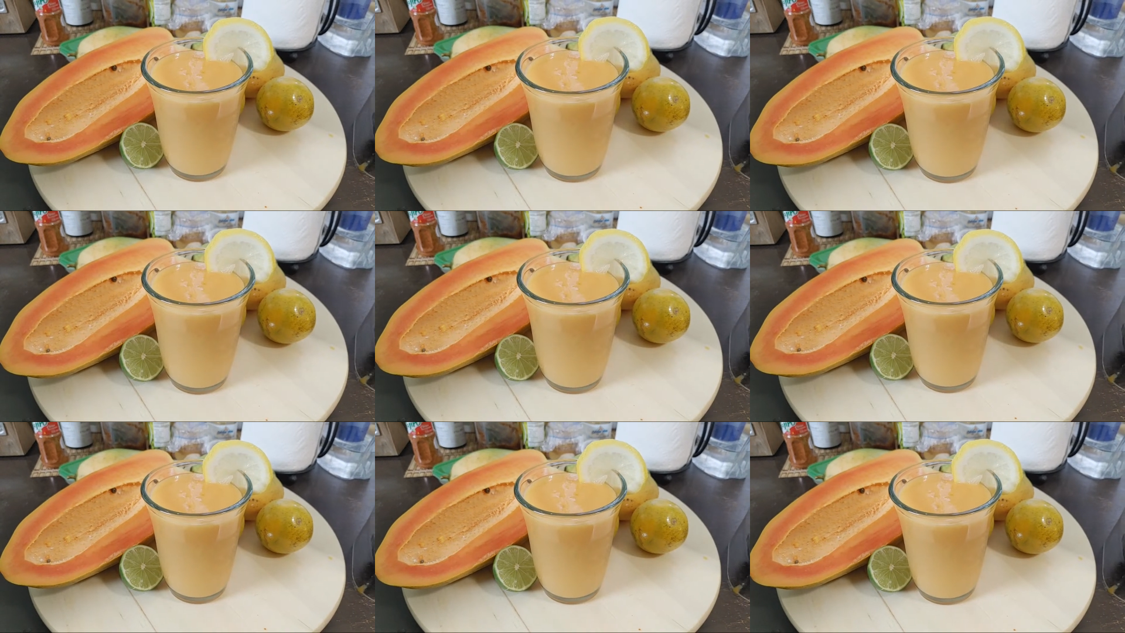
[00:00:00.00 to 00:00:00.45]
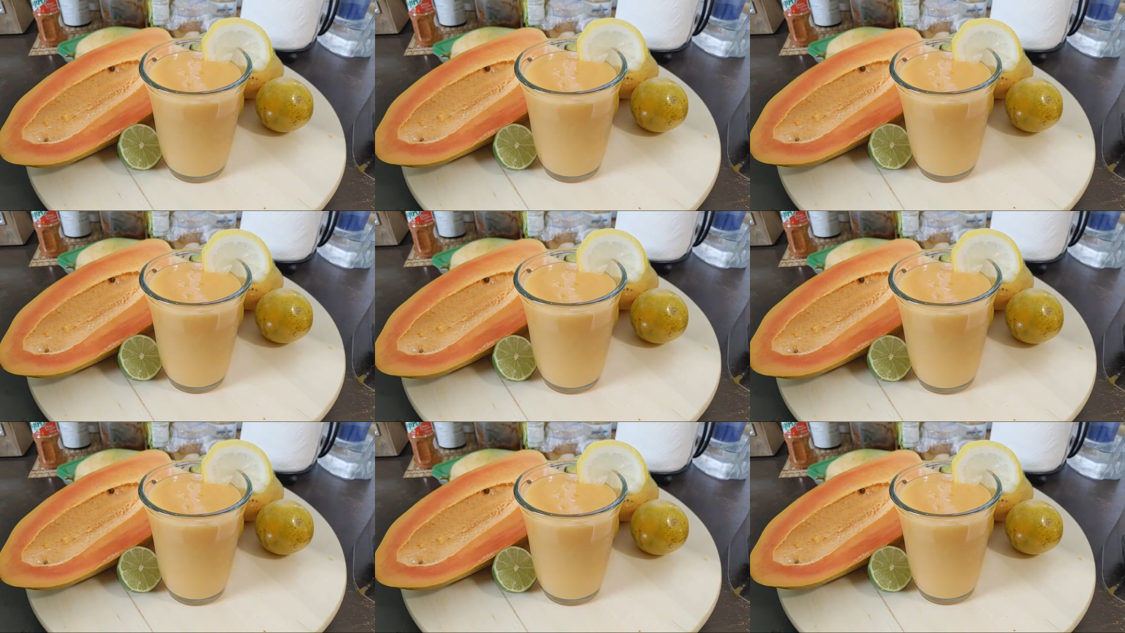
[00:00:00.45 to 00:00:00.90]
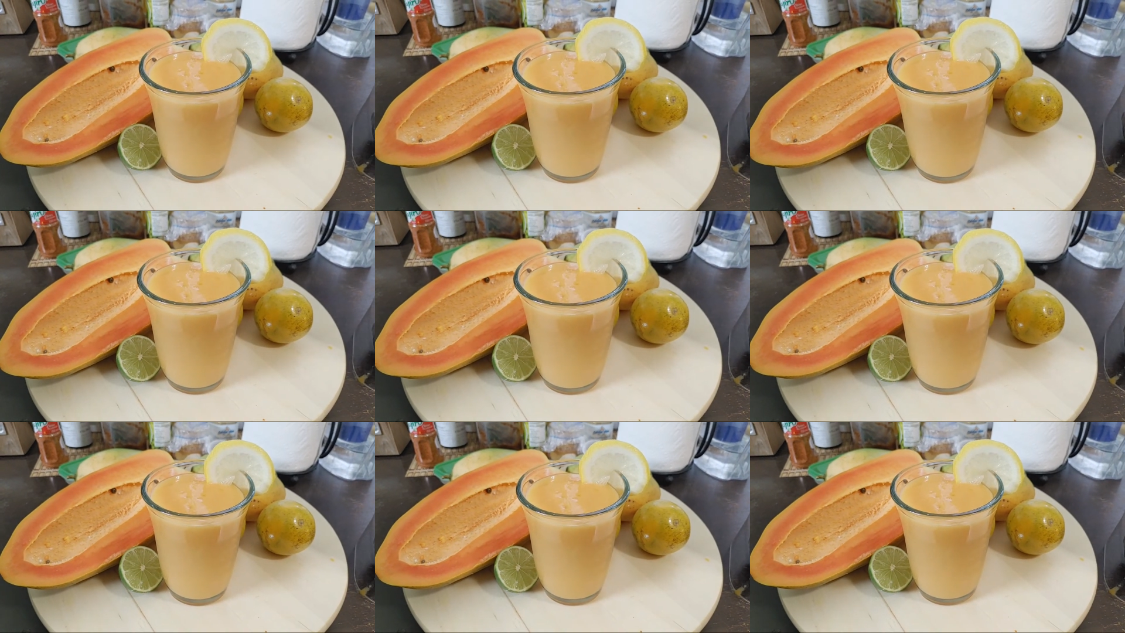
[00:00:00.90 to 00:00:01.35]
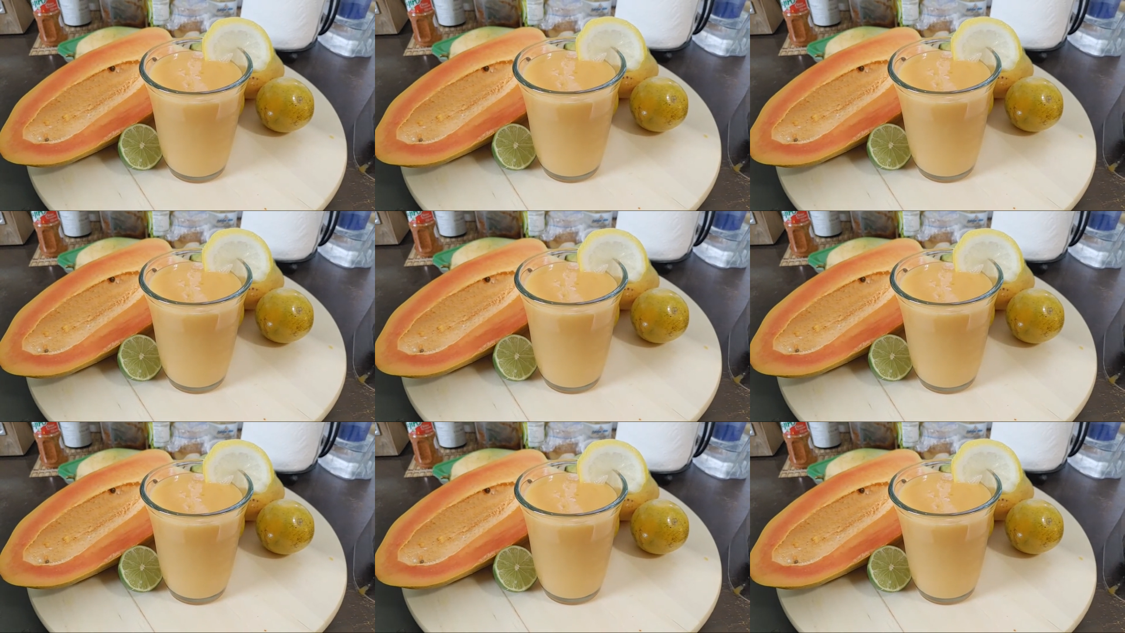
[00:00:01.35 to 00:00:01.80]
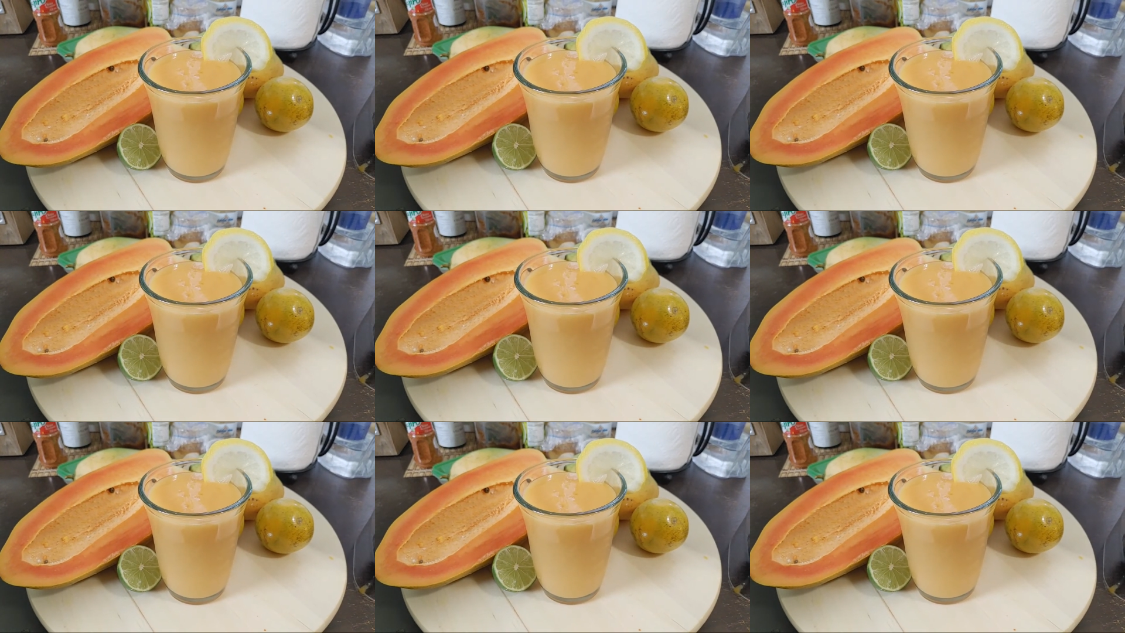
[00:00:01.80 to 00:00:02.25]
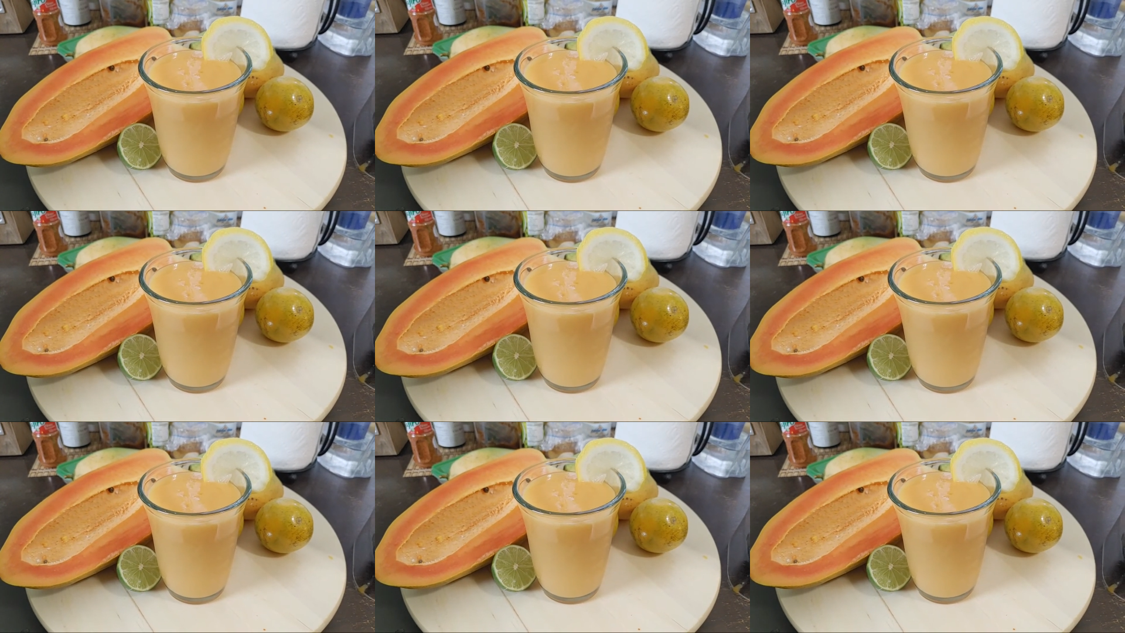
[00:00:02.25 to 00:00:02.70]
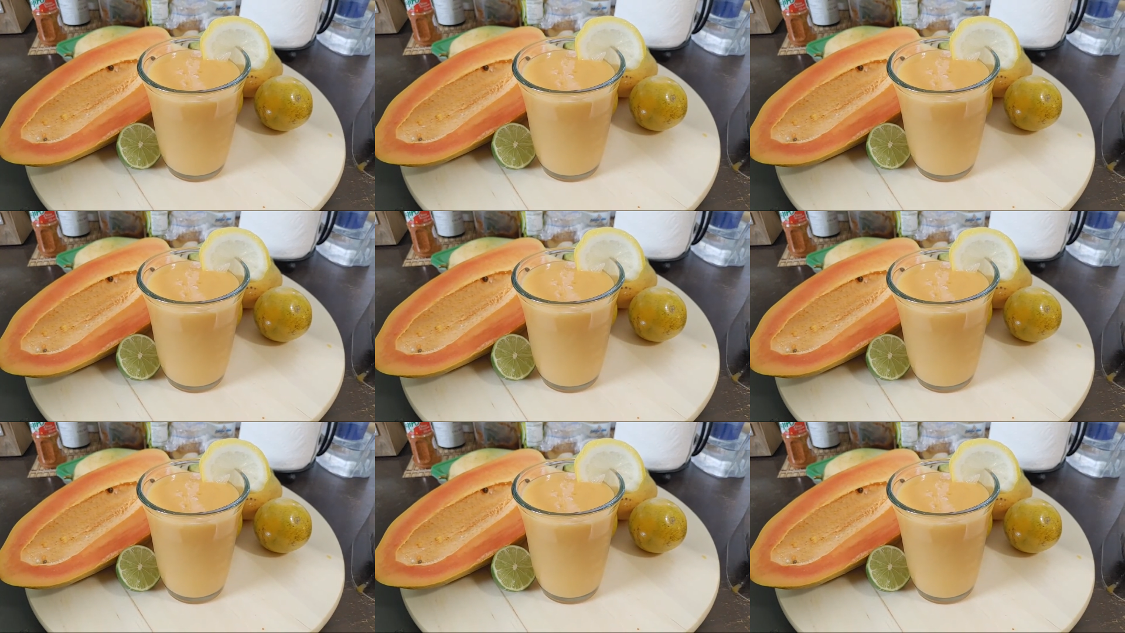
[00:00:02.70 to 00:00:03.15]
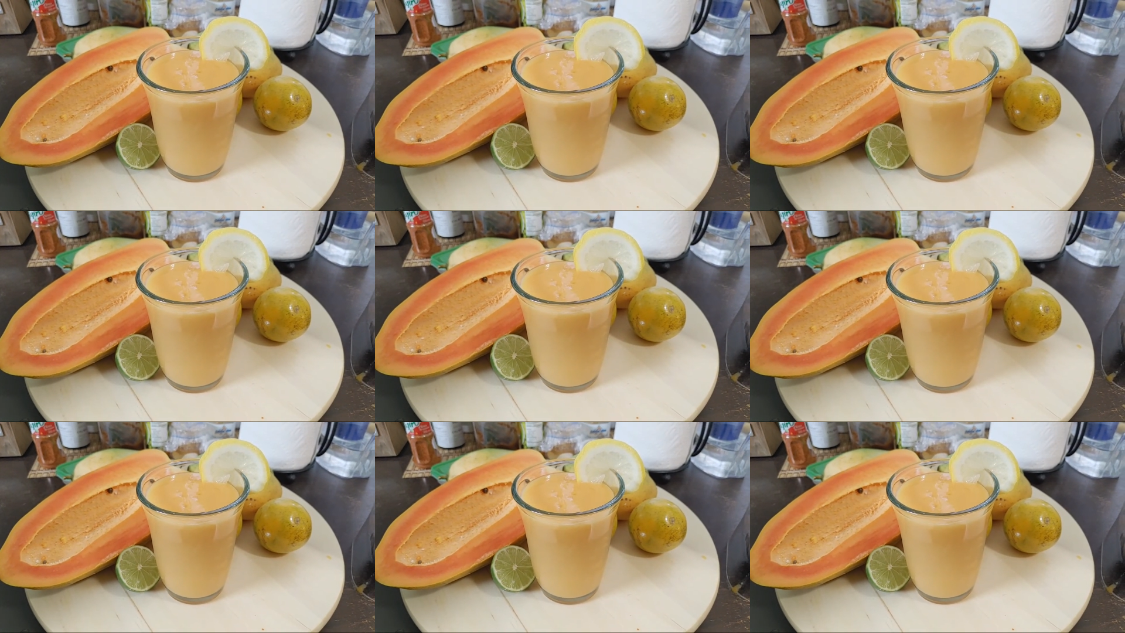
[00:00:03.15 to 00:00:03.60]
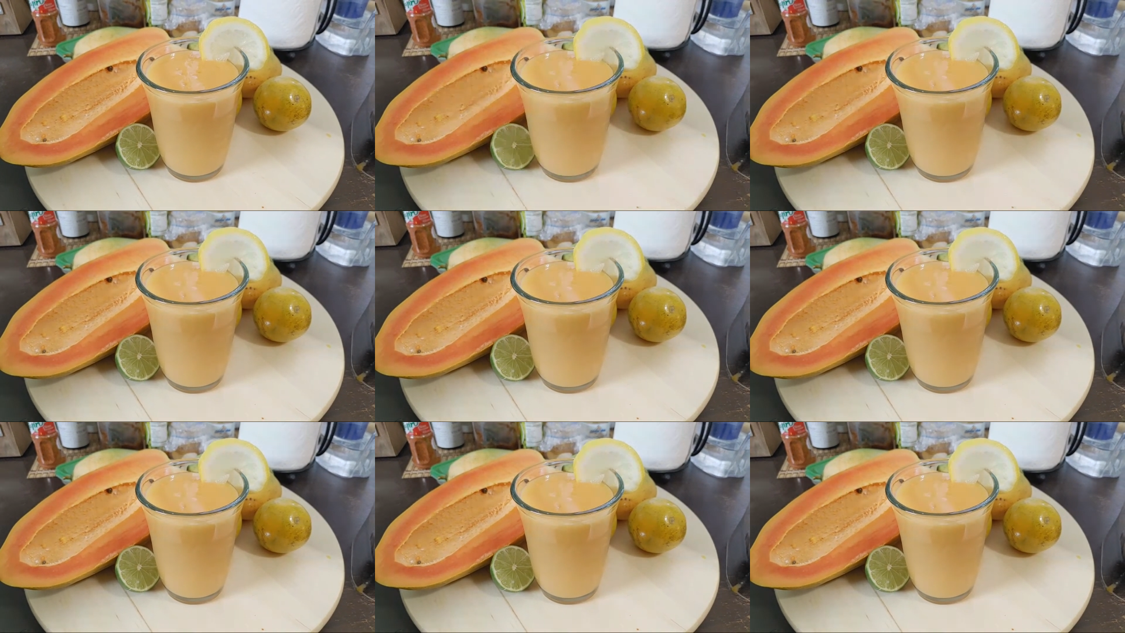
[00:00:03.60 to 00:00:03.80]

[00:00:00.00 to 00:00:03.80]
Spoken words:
[unreadable: no face in view]